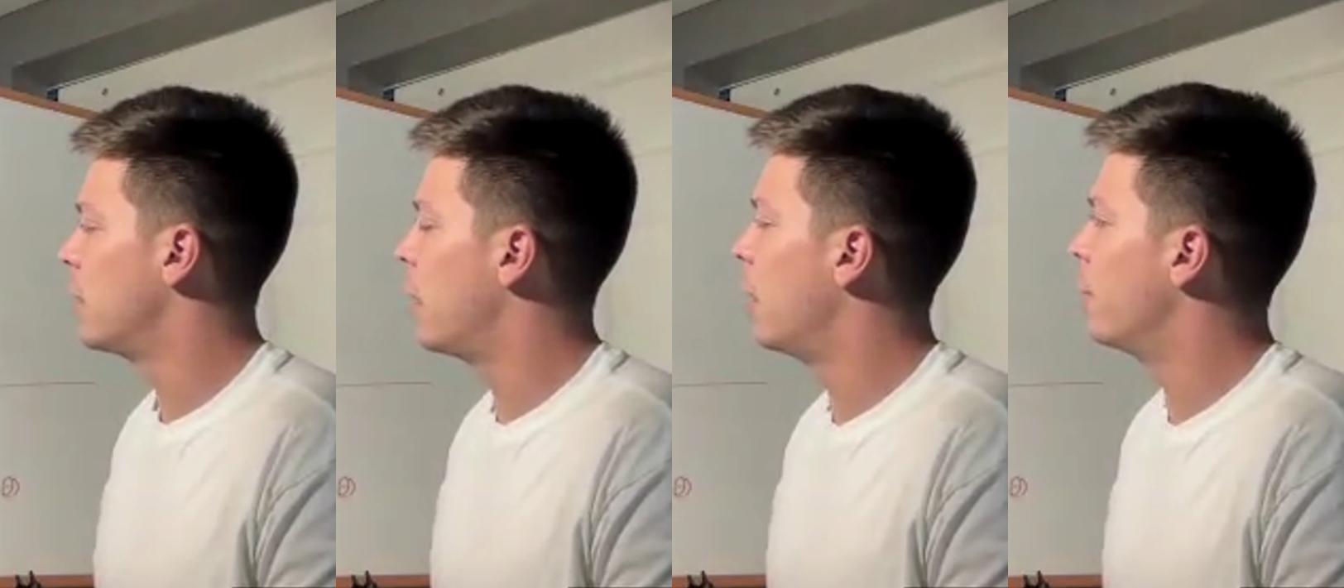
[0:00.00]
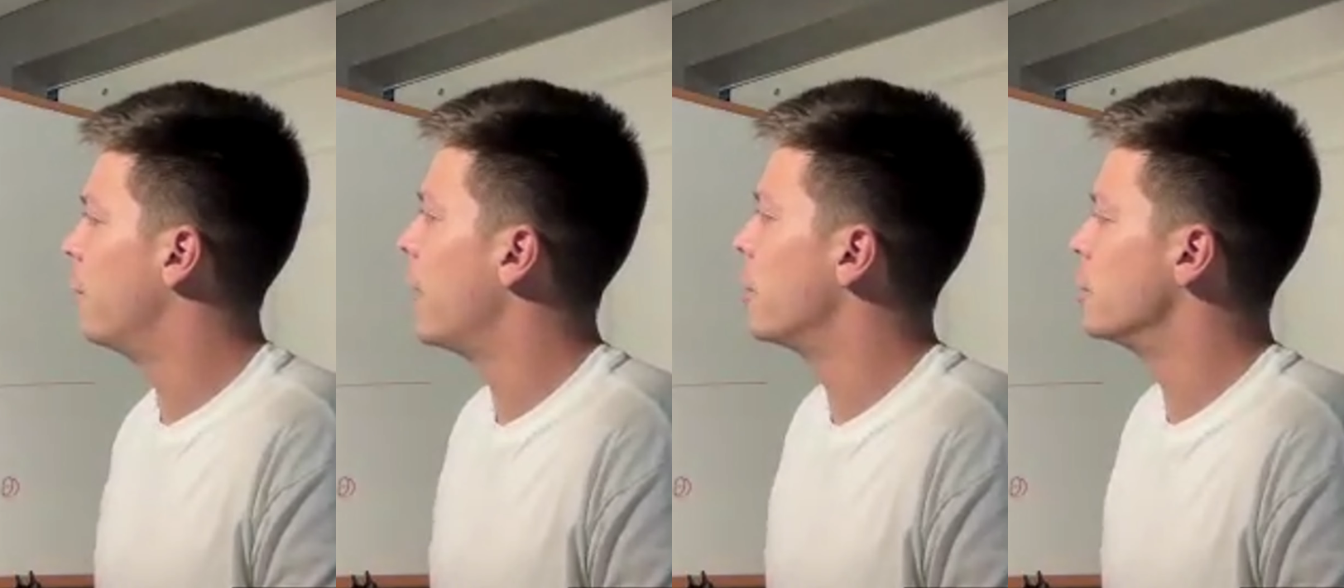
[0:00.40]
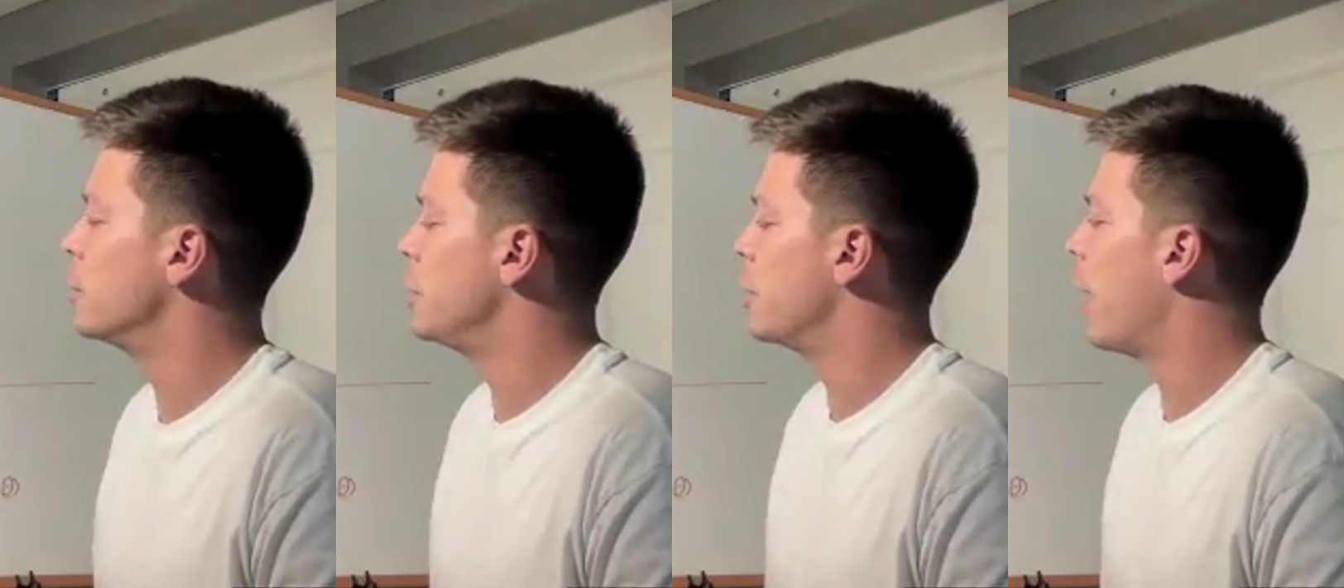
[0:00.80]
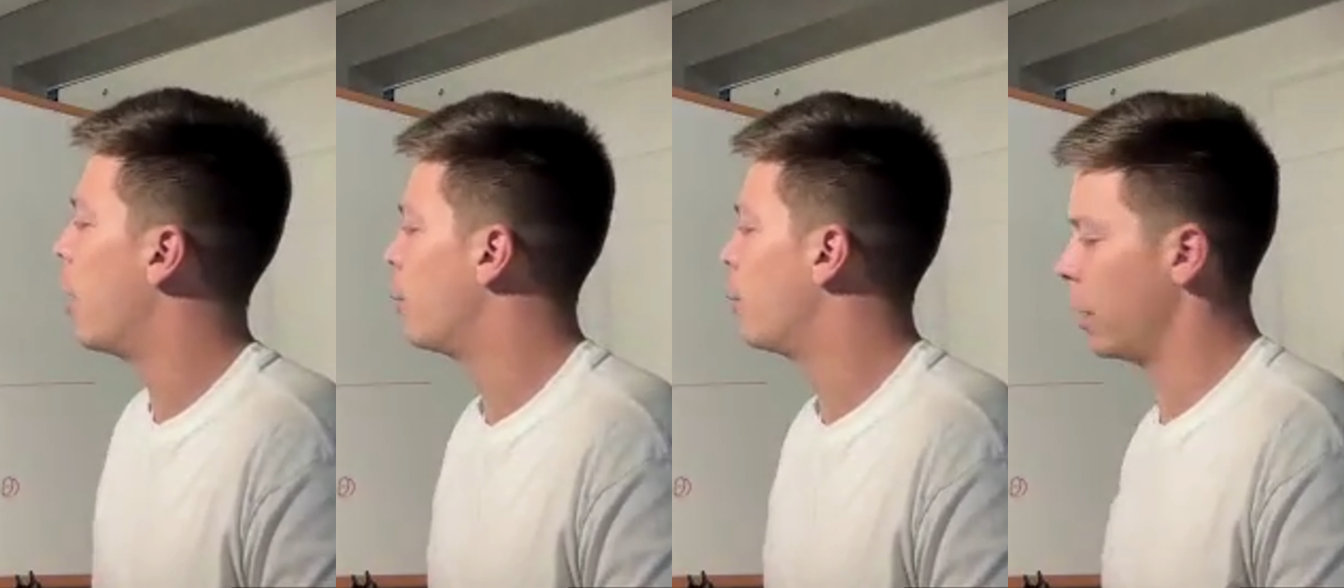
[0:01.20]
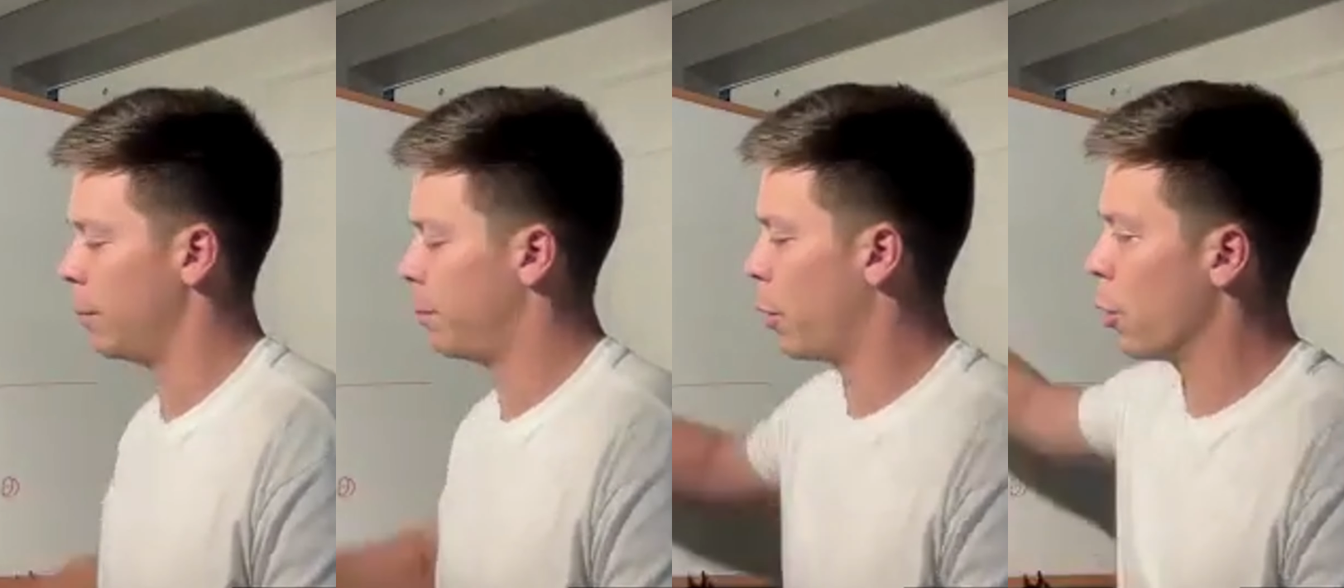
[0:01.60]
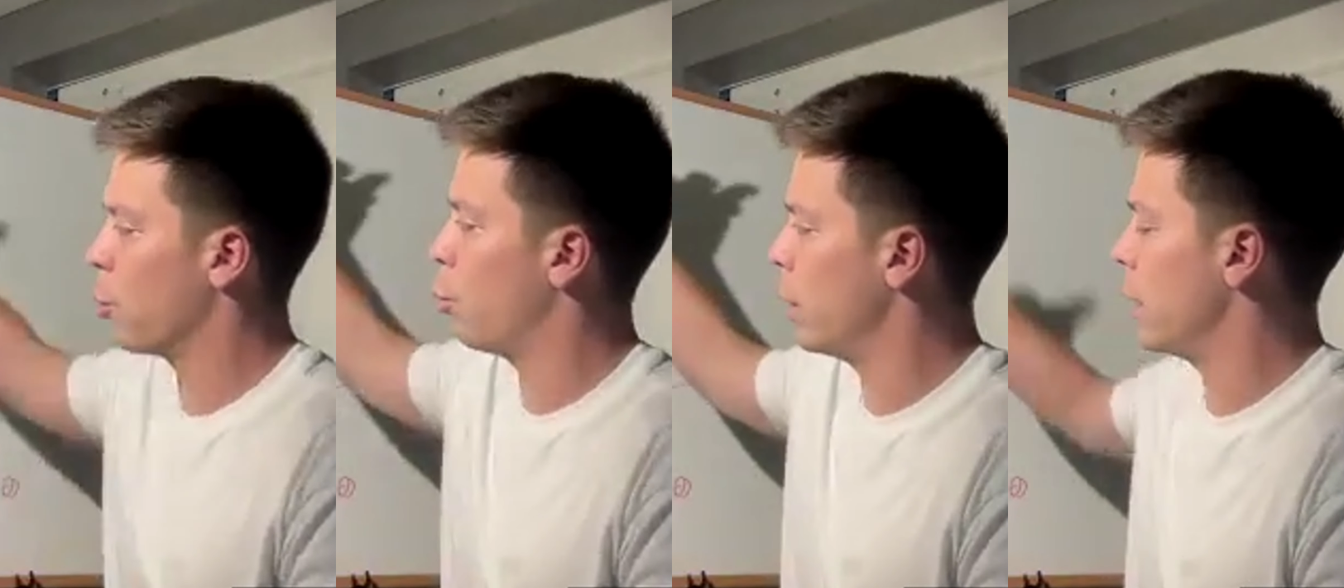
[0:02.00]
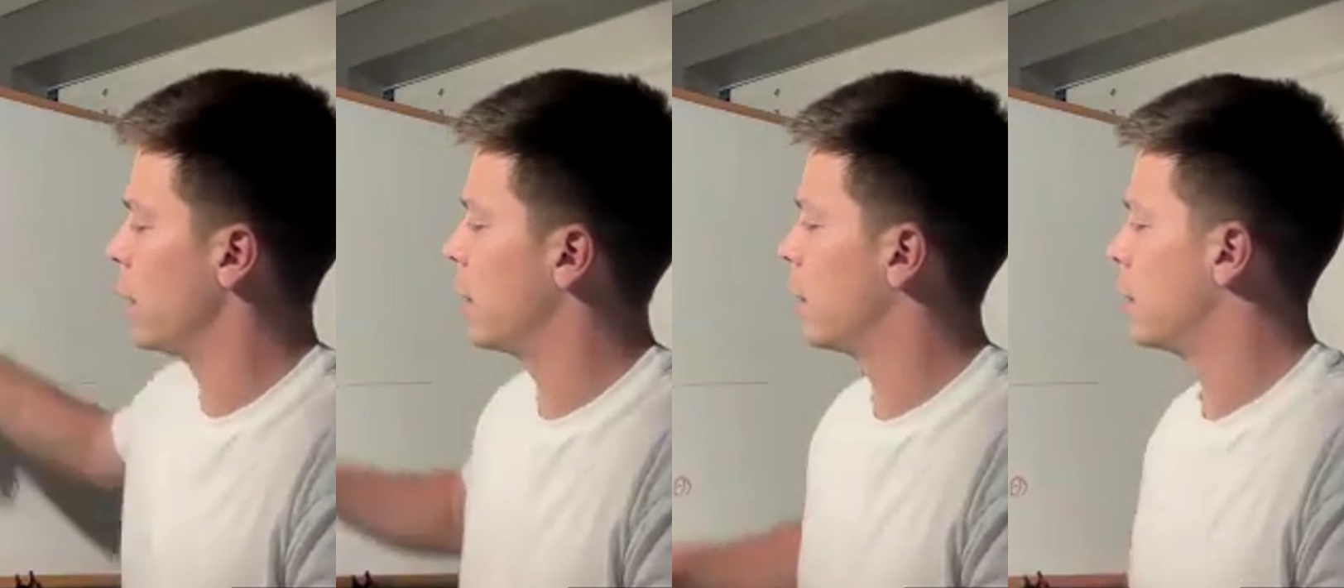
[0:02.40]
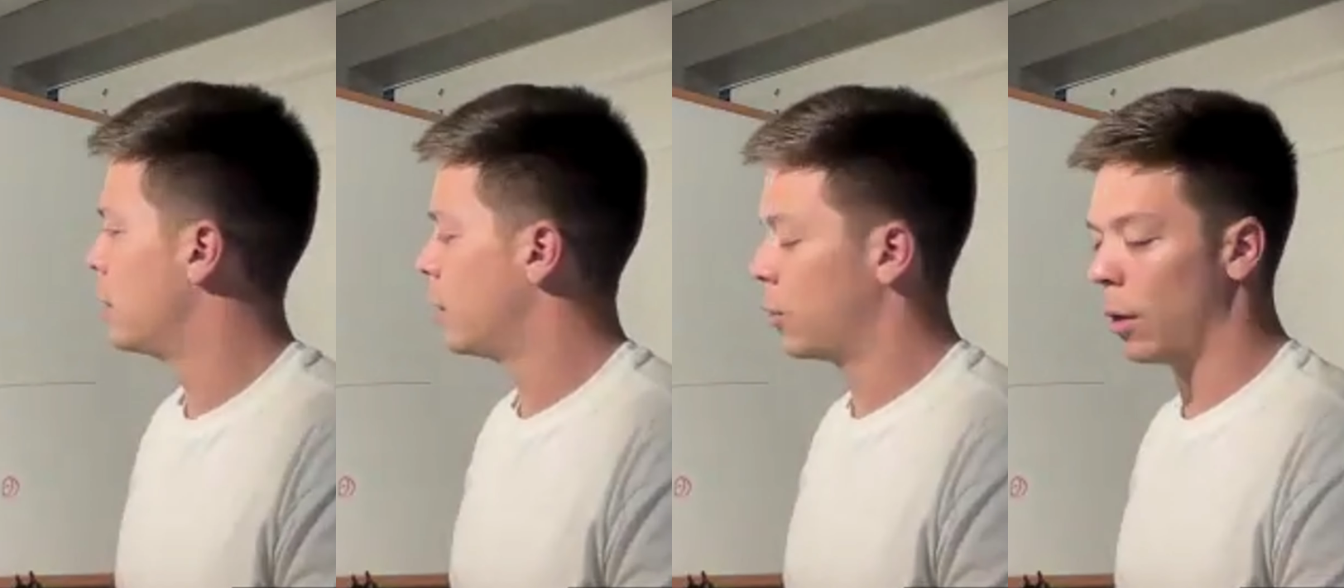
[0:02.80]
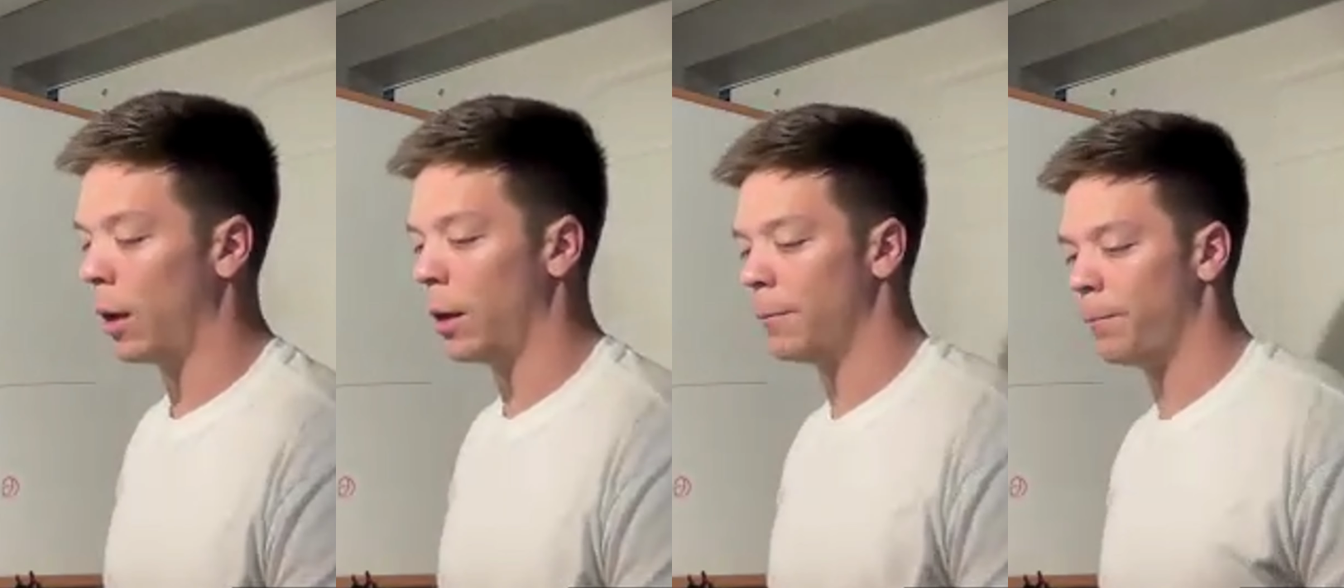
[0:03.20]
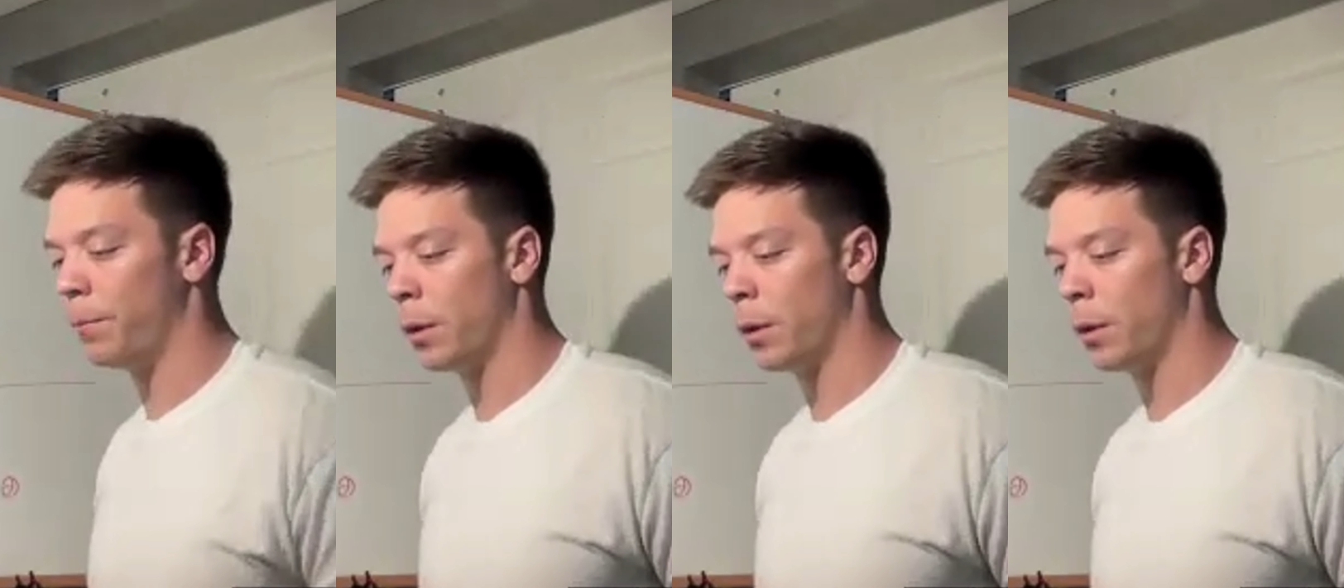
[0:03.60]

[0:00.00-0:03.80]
of energy or output per week, right?